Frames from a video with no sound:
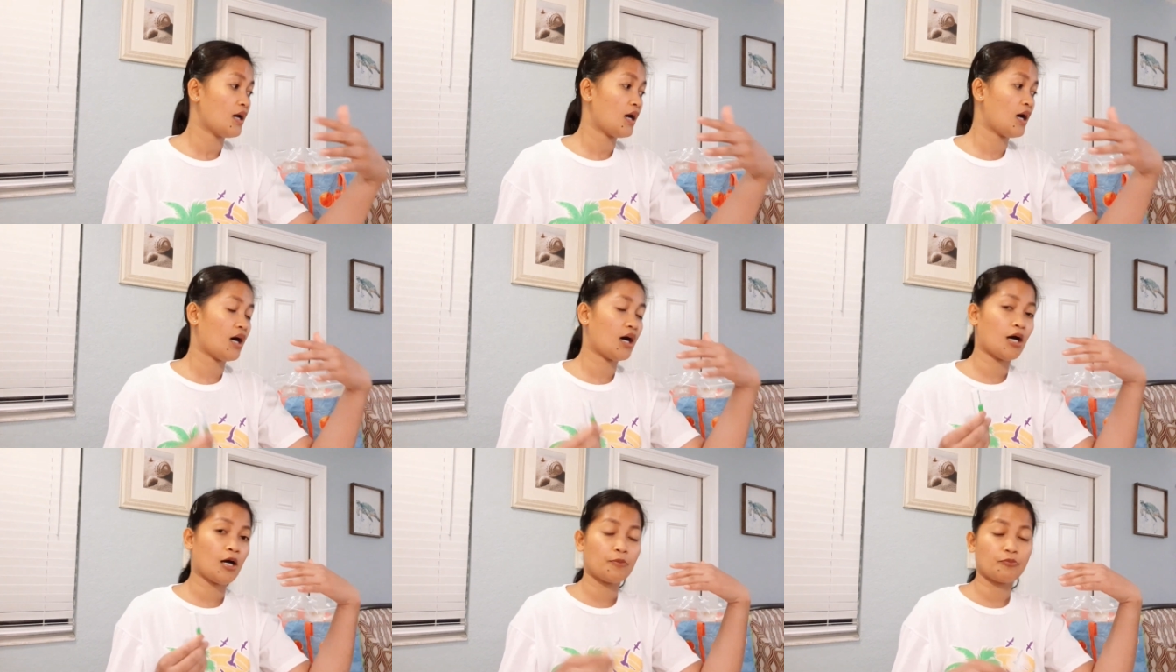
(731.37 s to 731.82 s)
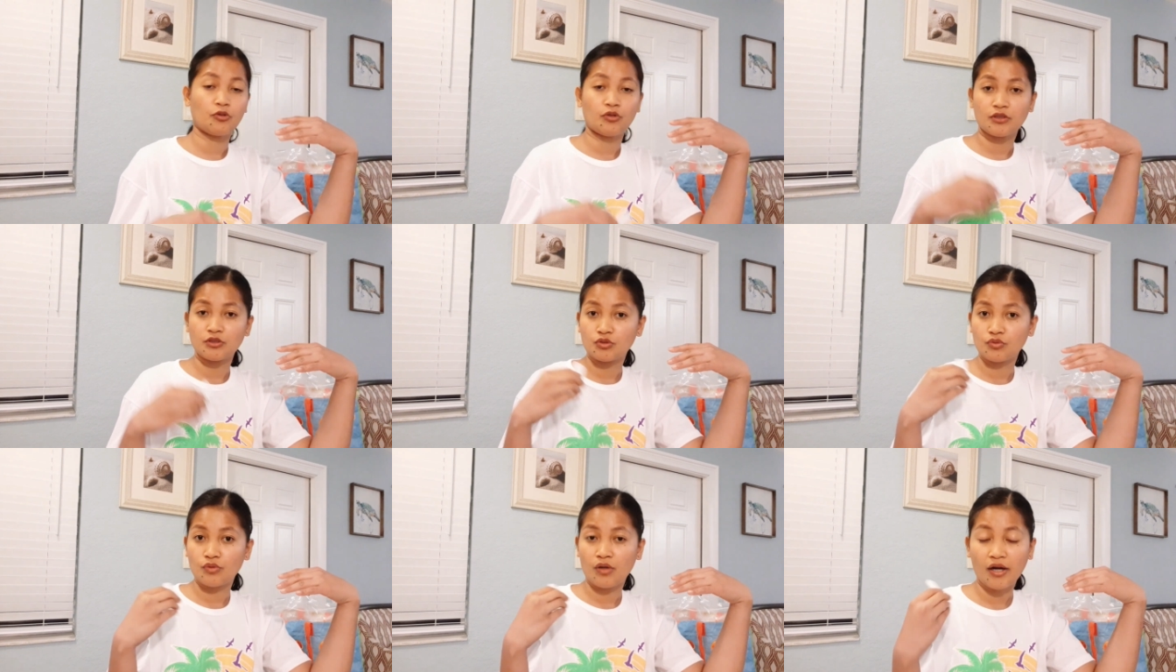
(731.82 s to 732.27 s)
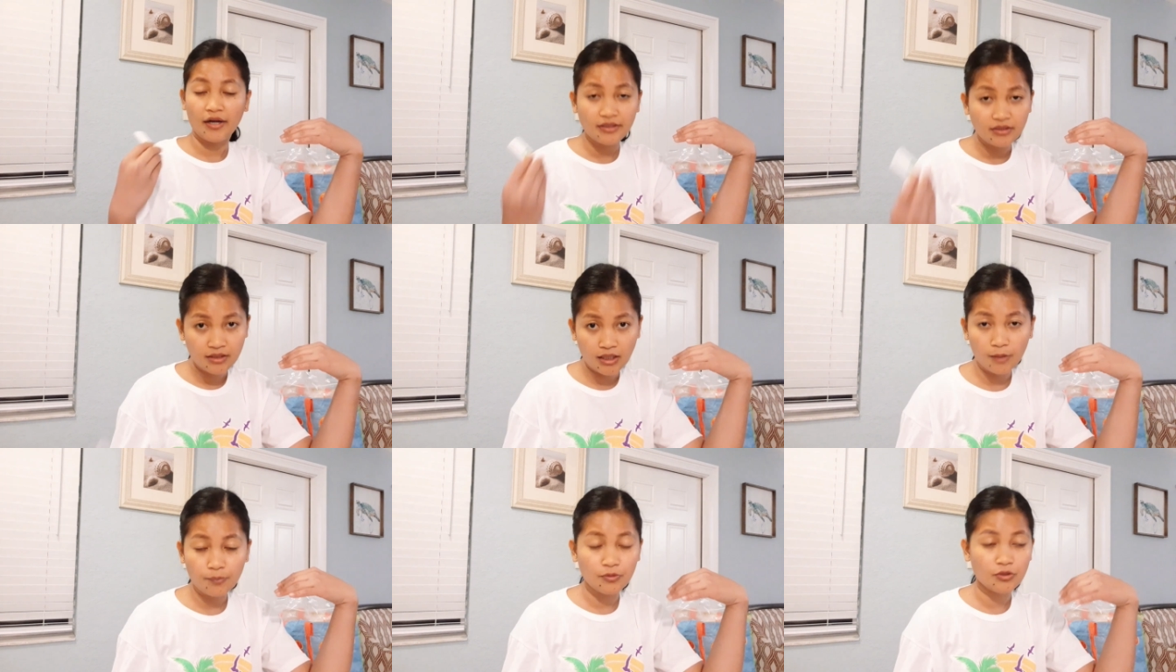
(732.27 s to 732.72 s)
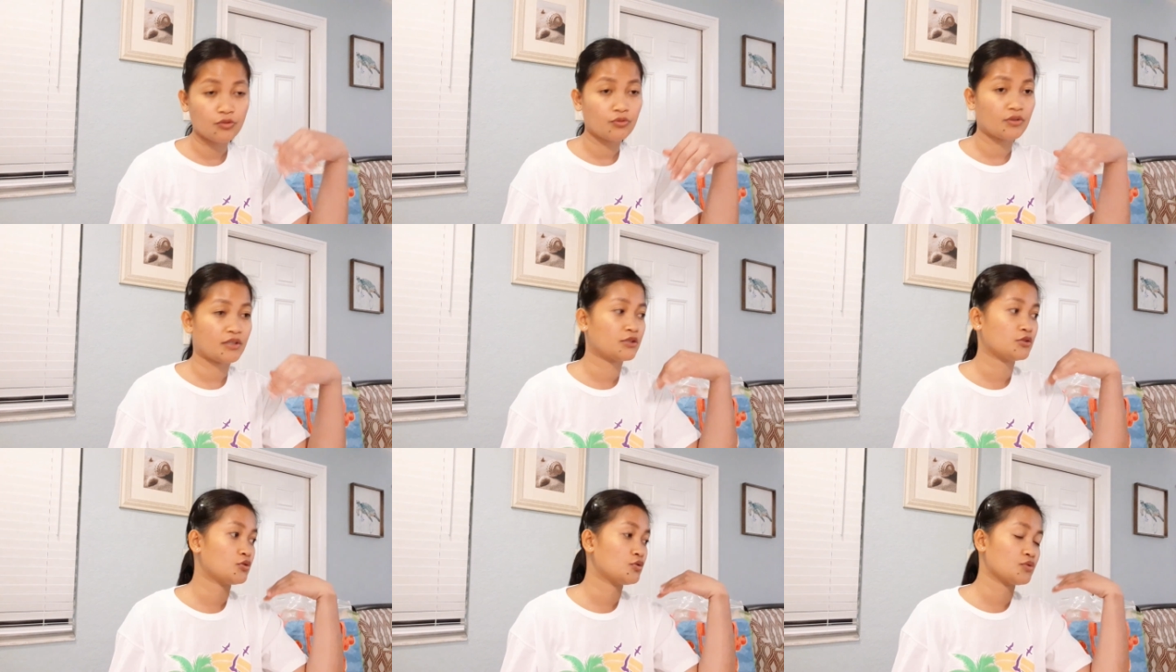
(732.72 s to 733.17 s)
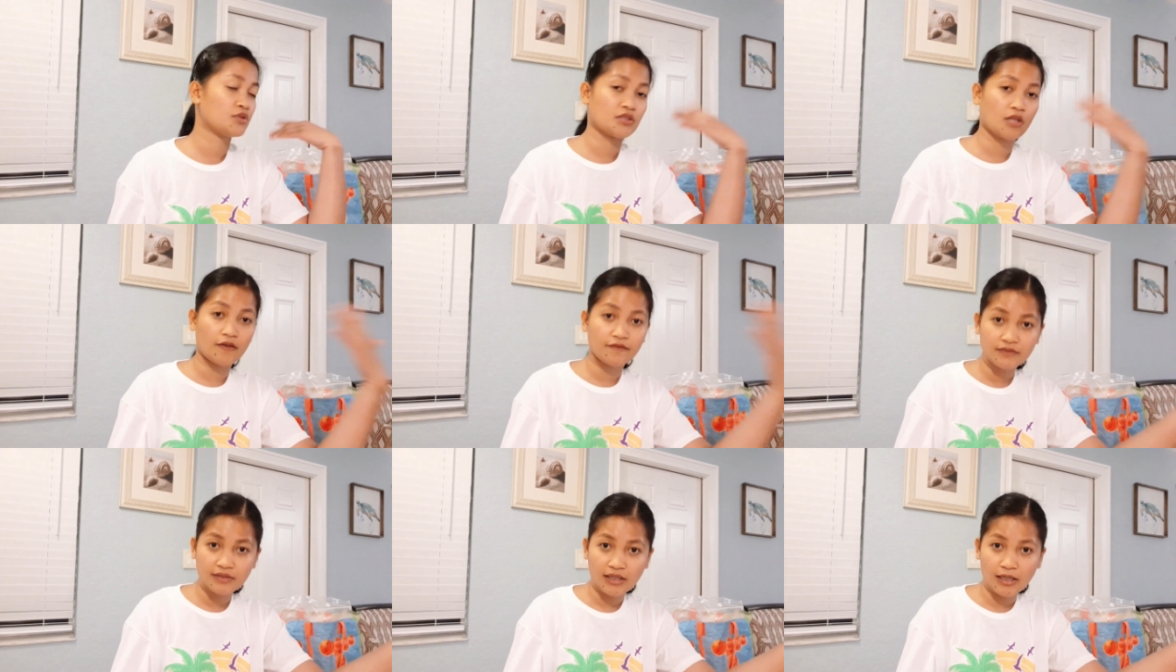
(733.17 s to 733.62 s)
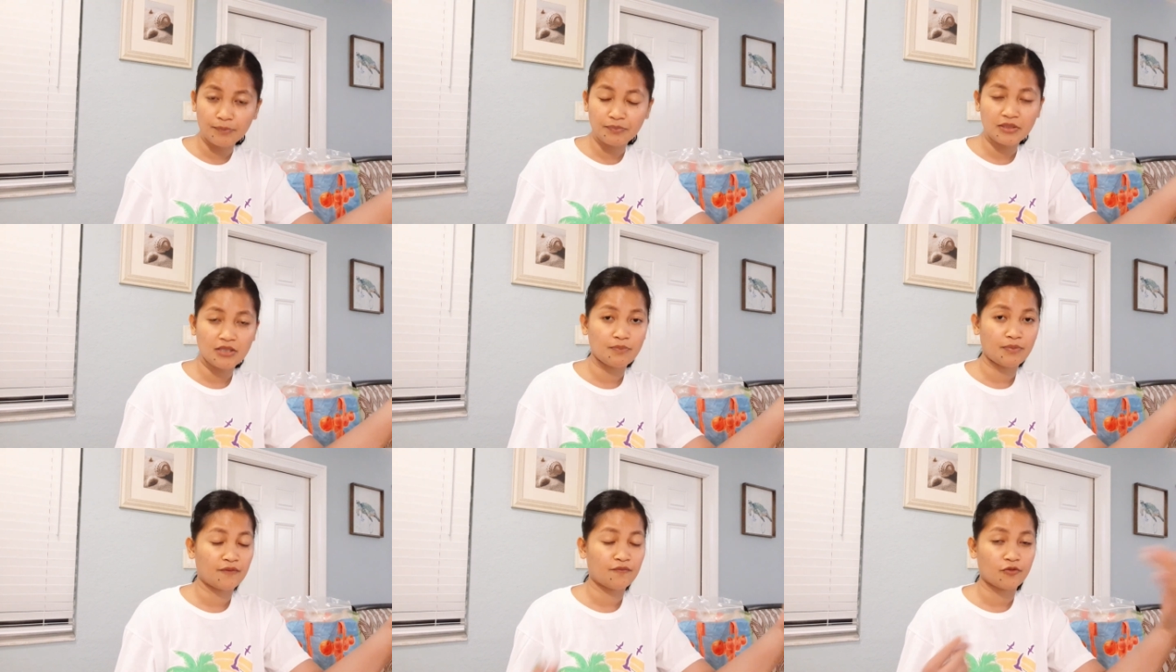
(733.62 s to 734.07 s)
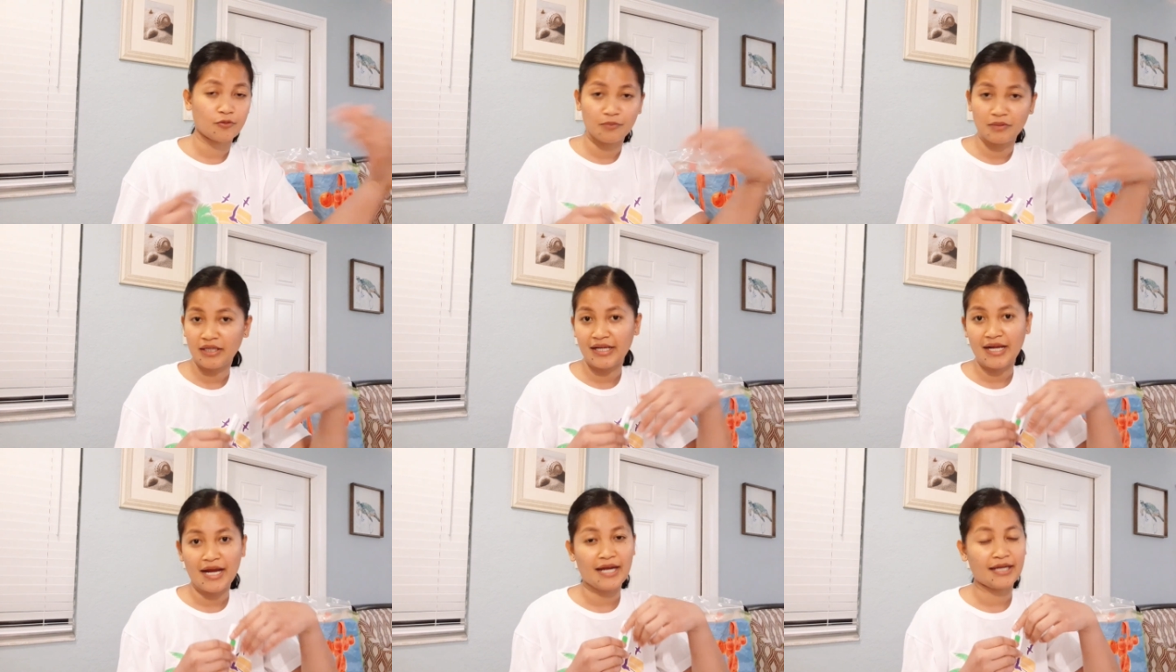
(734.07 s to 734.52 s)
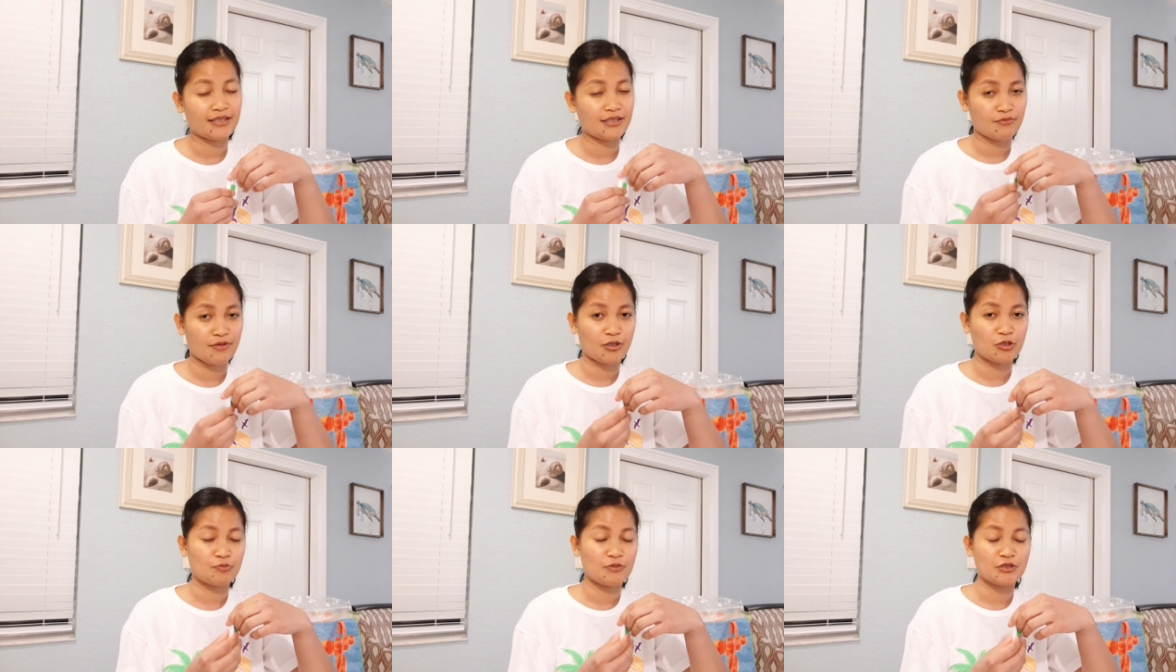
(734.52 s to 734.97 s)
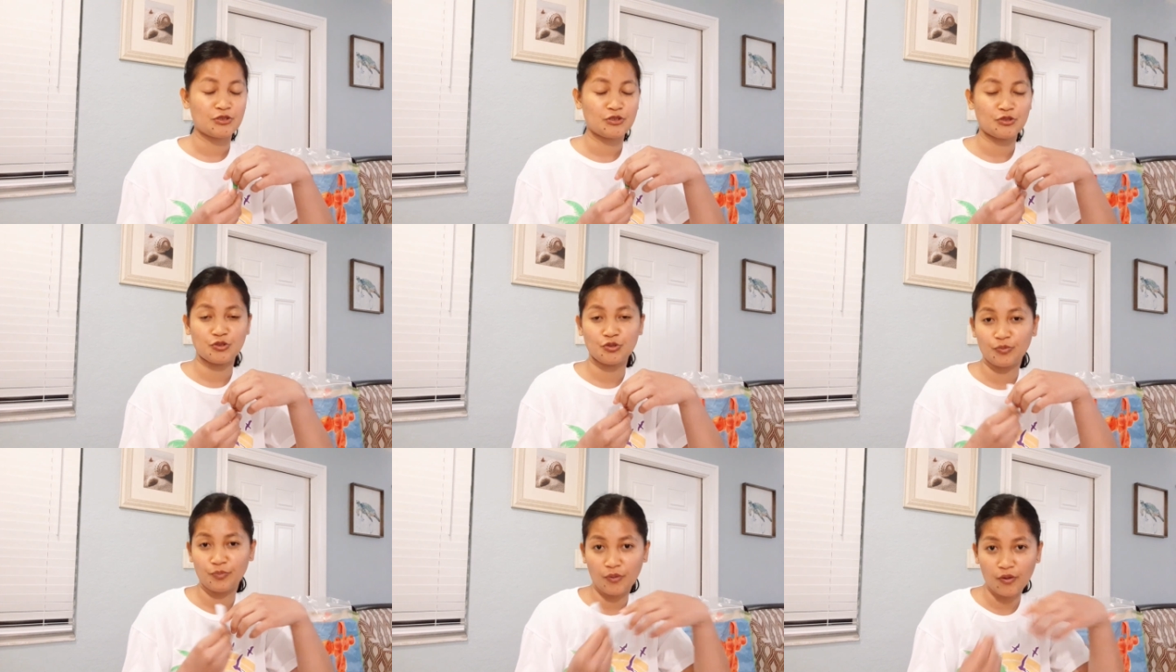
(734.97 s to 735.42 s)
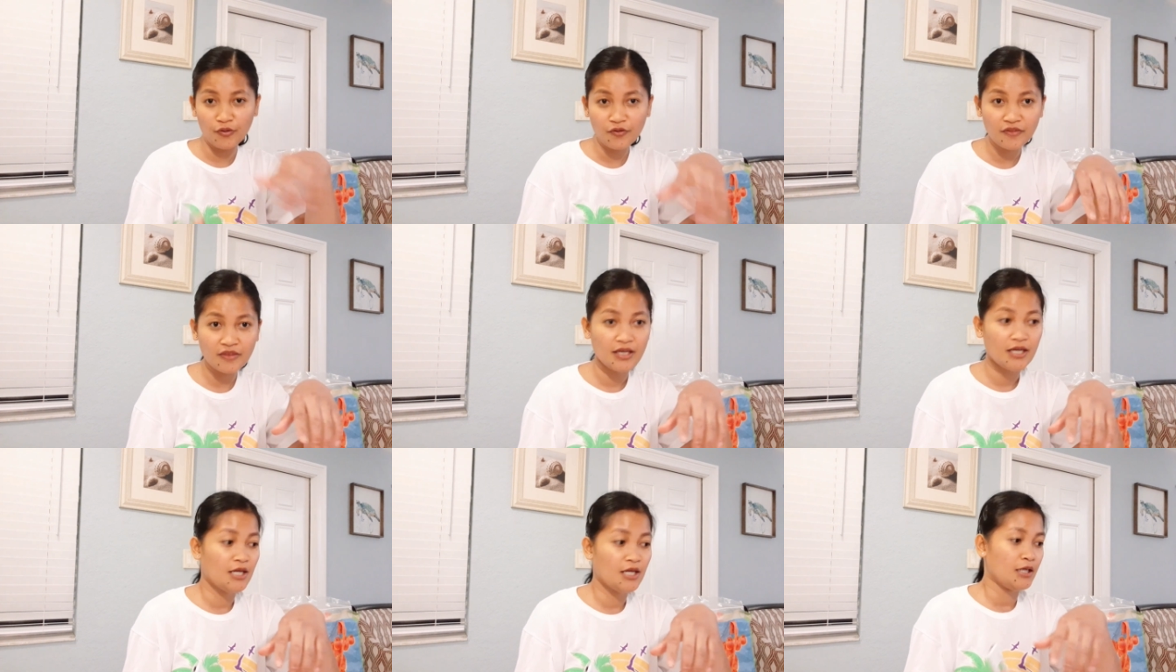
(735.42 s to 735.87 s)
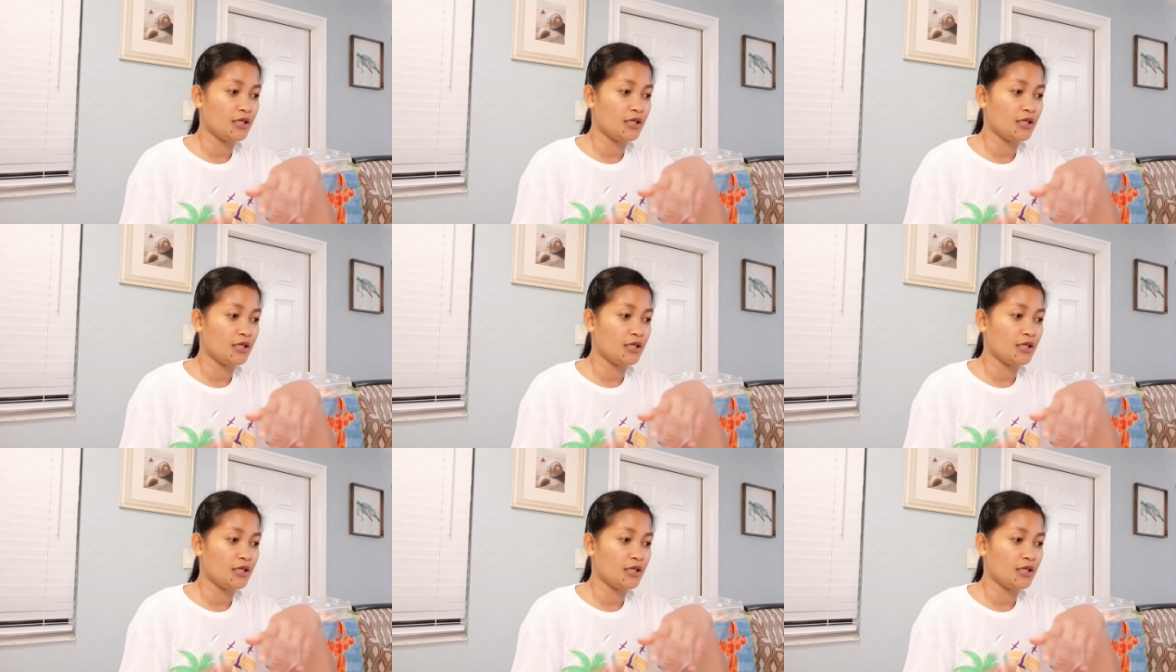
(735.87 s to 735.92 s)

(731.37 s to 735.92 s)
um, you can do hard copy, you can do soft copy, but for me, I highly recommend to do both